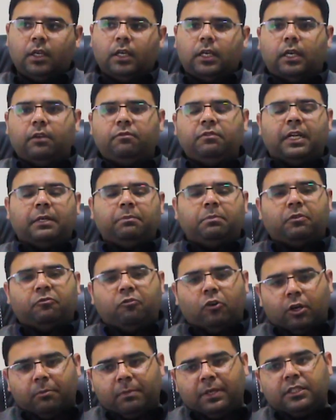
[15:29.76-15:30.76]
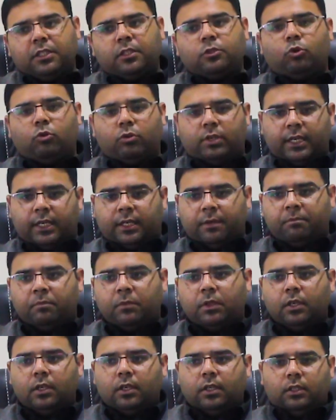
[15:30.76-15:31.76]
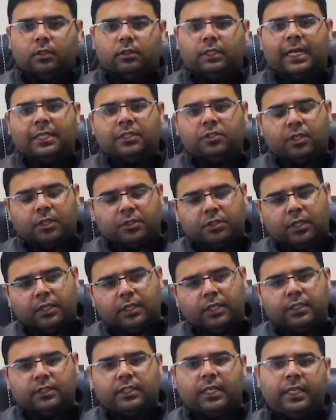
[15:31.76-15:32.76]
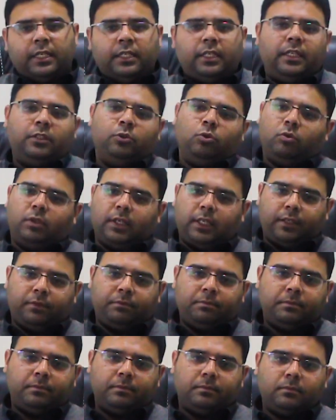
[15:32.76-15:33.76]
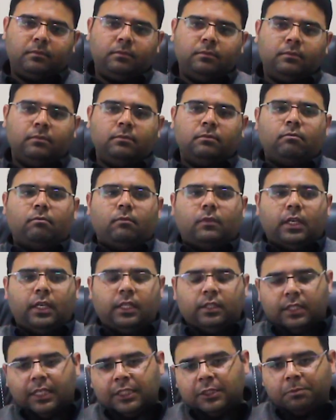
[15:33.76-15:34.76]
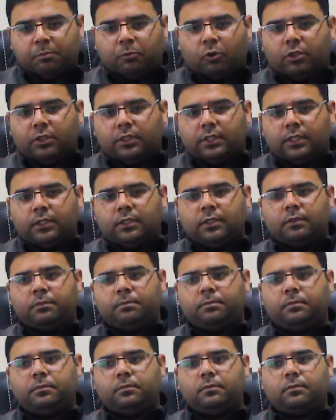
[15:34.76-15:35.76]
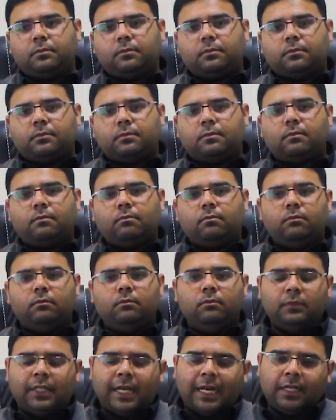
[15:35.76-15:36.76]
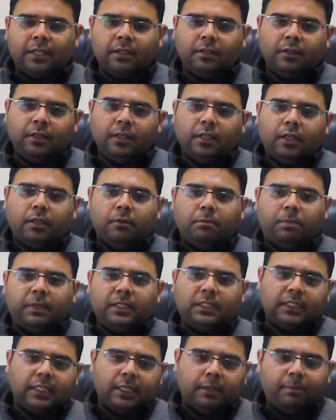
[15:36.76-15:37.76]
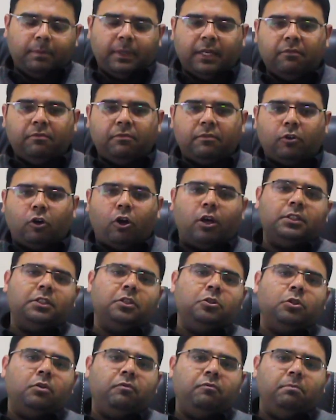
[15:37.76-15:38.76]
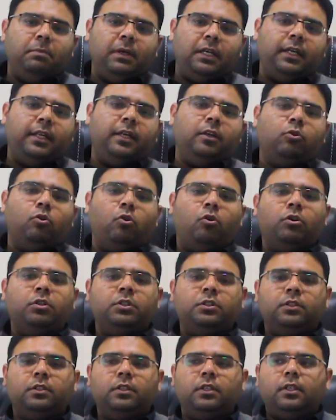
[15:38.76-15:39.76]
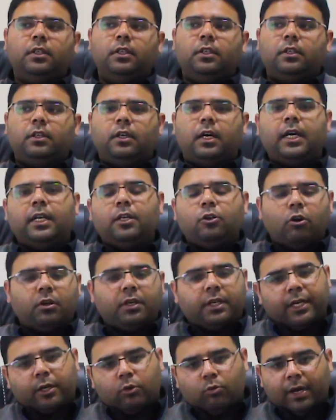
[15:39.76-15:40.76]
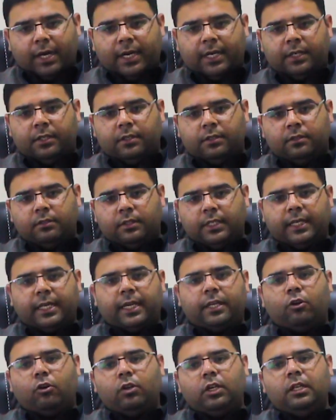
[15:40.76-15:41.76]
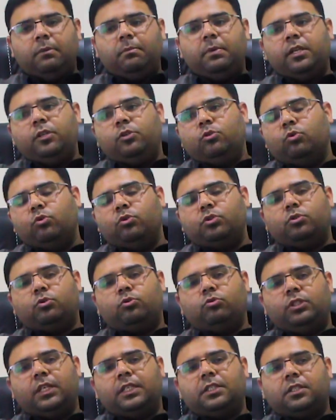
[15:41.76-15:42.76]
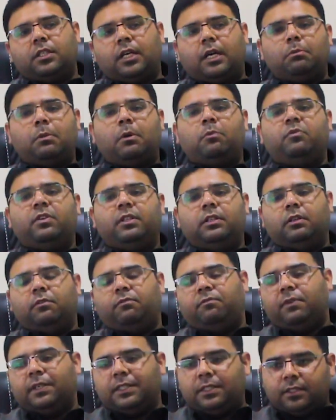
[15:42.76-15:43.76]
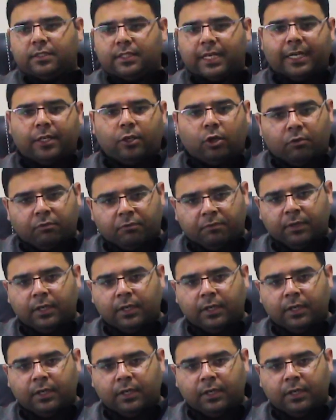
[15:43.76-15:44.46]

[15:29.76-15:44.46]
If that performance is okay, that structural design is okay. In this process, that prescriptive clauses of building codes are not required. They can only be used to just come up with the first set of